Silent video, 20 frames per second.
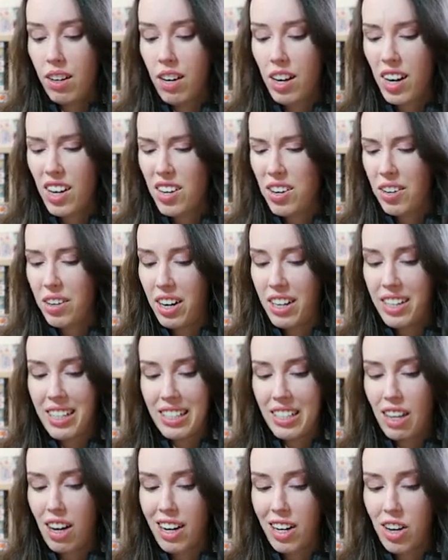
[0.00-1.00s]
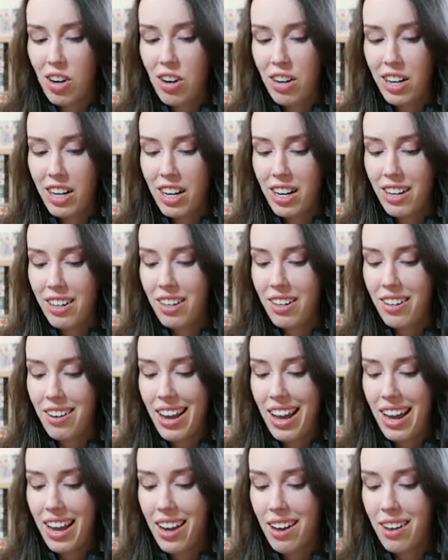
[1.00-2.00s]
don't know, I guess iconic
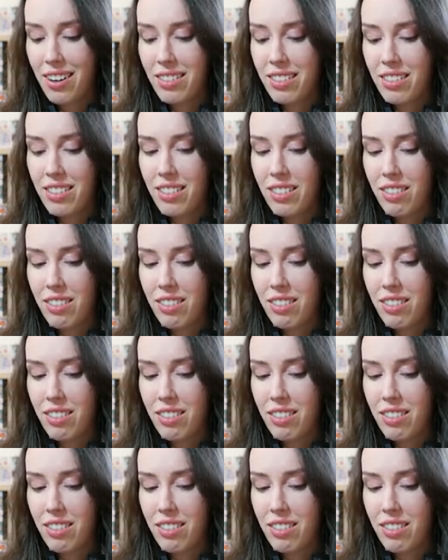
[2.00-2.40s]
and